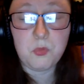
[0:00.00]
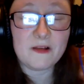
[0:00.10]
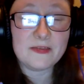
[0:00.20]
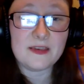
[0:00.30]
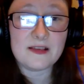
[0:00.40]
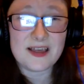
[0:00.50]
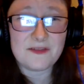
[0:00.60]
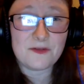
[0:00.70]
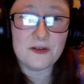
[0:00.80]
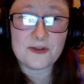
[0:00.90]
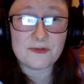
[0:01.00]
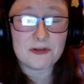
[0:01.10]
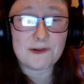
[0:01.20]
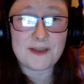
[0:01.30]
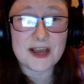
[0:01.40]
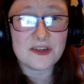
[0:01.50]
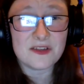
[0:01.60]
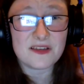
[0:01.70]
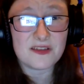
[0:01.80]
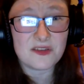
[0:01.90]
what these kind of cultural
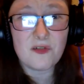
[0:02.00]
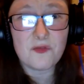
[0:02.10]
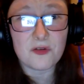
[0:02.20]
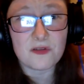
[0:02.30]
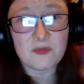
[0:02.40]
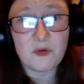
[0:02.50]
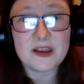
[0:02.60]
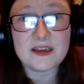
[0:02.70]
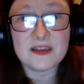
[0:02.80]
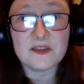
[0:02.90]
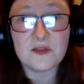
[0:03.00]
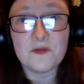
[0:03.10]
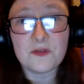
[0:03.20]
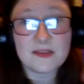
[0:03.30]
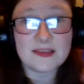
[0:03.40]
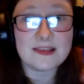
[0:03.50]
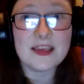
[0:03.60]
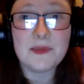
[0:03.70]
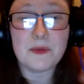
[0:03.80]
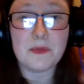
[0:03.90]
reflections can do for us, what it can do for us to
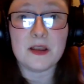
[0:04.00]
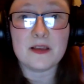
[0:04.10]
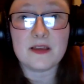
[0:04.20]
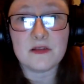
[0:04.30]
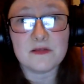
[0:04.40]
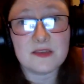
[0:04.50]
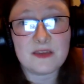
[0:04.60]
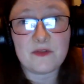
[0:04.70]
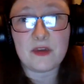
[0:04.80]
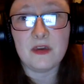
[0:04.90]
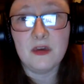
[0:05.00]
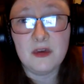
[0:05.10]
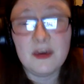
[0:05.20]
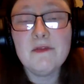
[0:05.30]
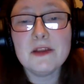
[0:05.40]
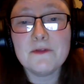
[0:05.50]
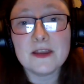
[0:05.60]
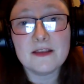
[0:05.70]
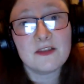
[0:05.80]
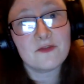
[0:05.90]
see people like that on TV, even if it
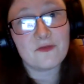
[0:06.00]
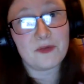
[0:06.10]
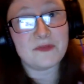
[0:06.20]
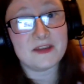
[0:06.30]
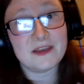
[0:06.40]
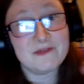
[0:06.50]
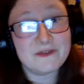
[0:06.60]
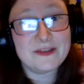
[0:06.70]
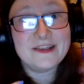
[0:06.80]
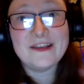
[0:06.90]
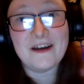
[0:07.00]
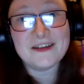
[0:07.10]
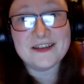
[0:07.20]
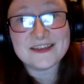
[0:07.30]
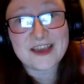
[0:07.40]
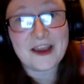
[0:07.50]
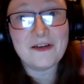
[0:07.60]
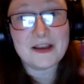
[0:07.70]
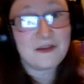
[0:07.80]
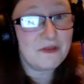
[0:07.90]
is scripted, even if it's not
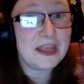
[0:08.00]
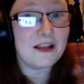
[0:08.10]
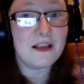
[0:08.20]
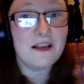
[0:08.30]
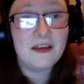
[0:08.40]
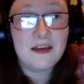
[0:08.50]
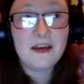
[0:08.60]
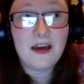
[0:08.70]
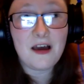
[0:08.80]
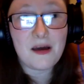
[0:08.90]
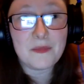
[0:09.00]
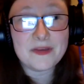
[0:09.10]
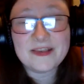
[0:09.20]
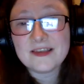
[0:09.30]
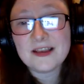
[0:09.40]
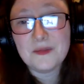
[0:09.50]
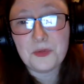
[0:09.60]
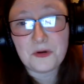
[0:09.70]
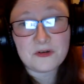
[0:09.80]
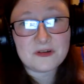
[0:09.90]
entirely real, um, it's still
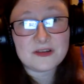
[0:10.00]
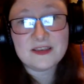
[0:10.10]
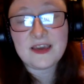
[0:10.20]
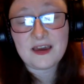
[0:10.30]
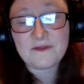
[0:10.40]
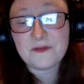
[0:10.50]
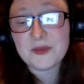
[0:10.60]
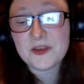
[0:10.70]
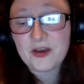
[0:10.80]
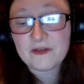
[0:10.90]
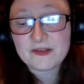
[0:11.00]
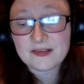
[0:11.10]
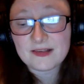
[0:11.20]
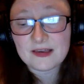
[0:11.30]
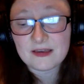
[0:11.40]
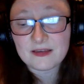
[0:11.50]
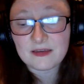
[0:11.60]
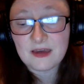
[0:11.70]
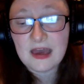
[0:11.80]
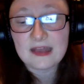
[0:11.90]
important. And yeah, for me, Drag Race is like
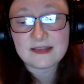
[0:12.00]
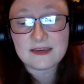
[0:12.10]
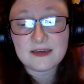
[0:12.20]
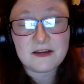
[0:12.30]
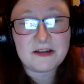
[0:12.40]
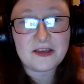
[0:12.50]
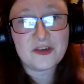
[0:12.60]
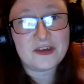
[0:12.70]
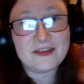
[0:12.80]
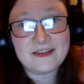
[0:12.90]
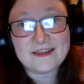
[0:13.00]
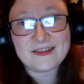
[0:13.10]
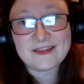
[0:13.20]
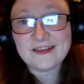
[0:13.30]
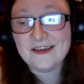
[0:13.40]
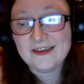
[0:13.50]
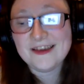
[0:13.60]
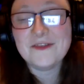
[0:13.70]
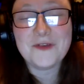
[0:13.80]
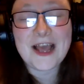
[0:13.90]
the anti-Kardashians. It's
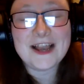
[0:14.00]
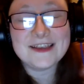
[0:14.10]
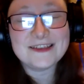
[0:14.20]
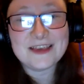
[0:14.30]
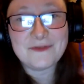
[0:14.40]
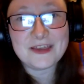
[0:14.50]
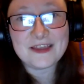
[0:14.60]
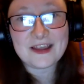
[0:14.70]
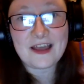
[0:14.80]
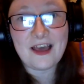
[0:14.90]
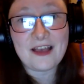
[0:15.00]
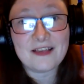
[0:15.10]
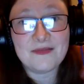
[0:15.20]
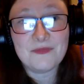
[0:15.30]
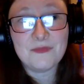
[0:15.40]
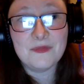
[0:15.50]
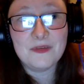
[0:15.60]
it's reality TV that has